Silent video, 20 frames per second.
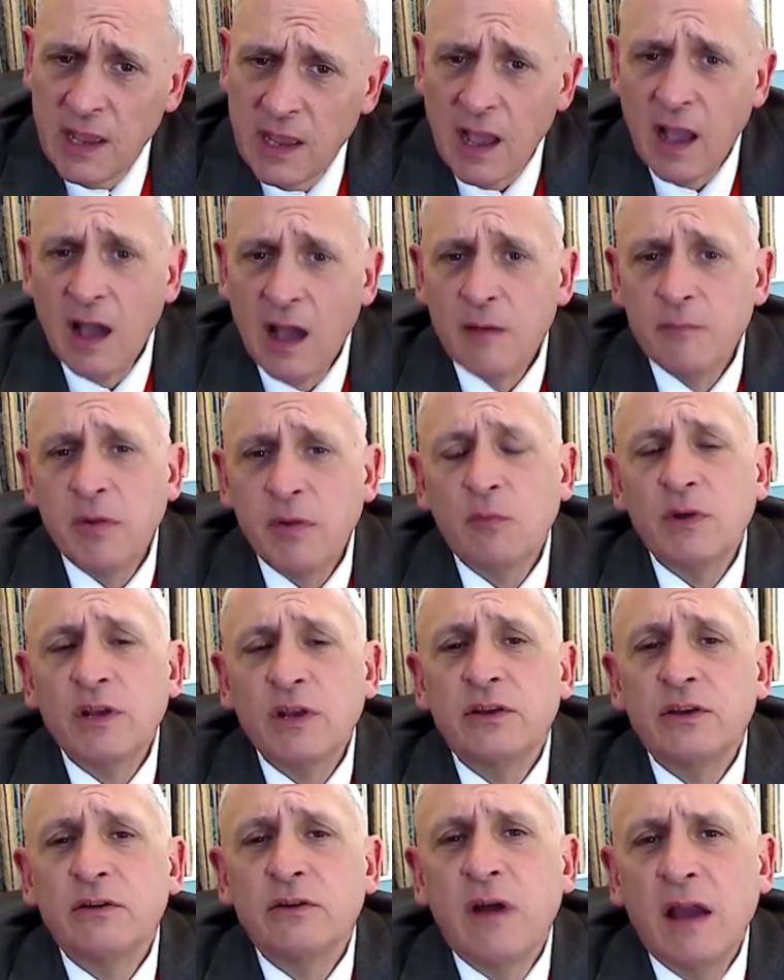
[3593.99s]
but we
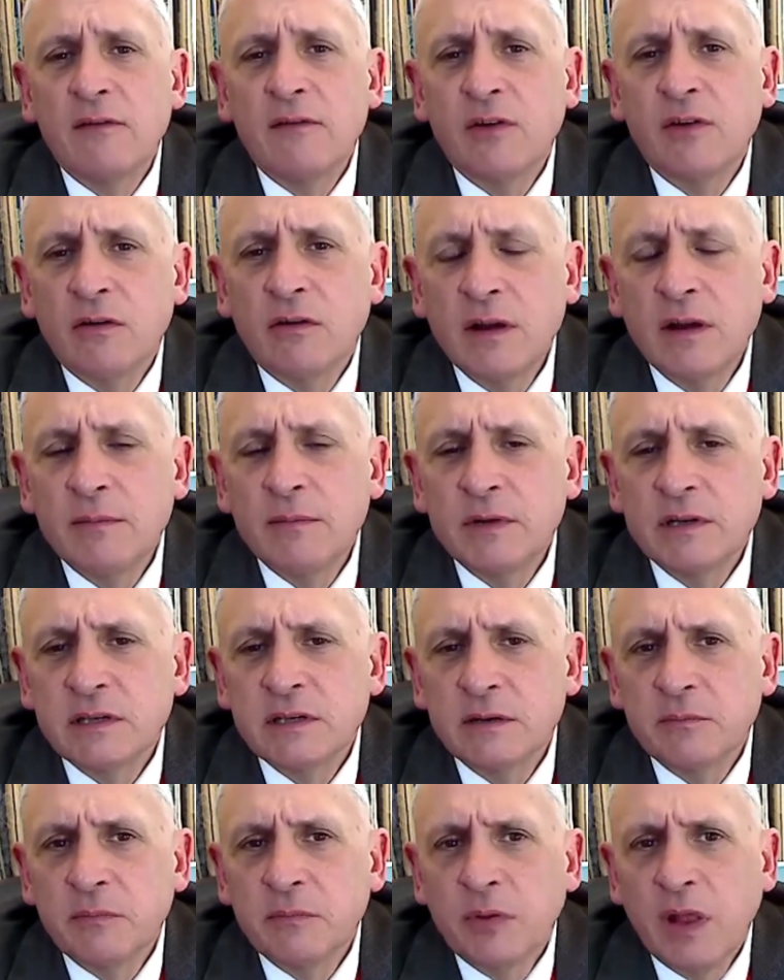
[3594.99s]
do have agreements
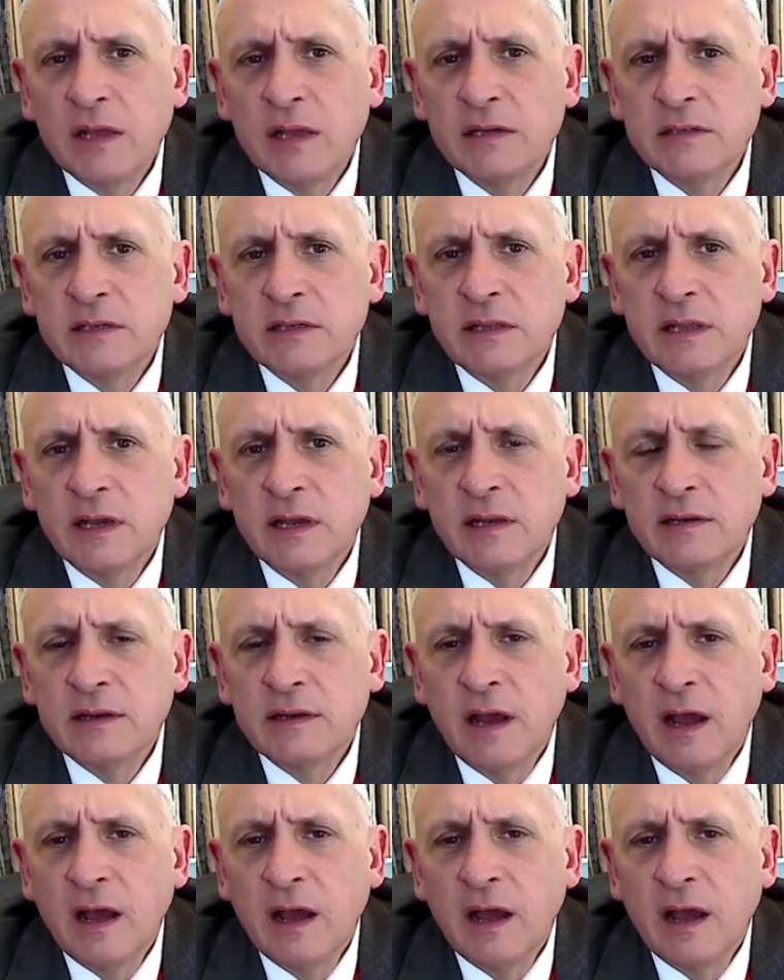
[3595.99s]
in place that